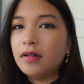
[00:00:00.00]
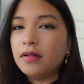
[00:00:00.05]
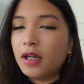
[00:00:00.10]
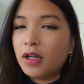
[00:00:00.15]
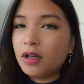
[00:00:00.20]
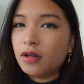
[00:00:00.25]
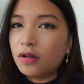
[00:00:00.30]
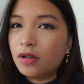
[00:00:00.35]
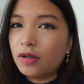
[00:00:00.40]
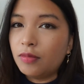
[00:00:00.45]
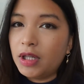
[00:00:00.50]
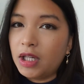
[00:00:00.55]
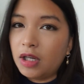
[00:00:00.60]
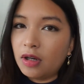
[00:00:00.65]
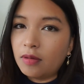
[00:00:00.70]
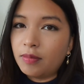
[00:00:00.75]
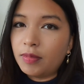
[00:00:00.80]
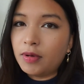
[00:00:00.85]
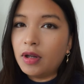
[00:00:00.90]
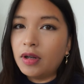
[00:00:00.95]
they're gonna meet
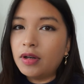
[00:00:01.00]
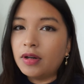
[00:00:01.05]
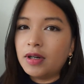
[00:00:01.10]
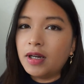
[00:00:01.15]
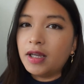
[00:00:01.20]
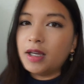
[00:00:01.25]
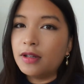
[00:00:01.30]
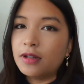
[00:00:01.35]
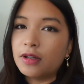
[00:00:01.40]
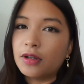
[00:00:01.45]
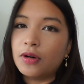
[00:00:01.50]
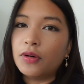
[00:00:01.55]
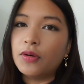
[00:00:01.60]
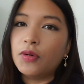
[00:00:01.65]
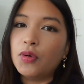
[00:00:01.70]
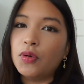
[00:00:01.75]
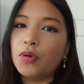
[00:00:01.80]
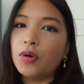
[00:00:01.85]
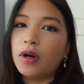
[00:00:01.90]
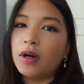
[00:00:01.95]
up another day,
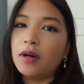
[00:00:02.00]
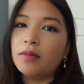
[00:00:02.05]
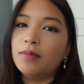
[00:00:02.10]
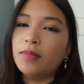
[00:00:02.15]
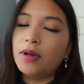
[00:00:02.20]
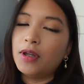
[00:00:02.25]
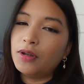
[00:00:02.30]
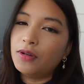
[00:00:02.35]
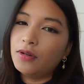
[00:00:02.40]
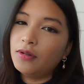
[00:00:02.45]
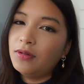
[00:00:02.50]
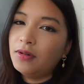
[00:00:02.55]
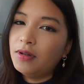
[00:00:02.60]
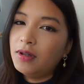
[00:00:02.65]
so but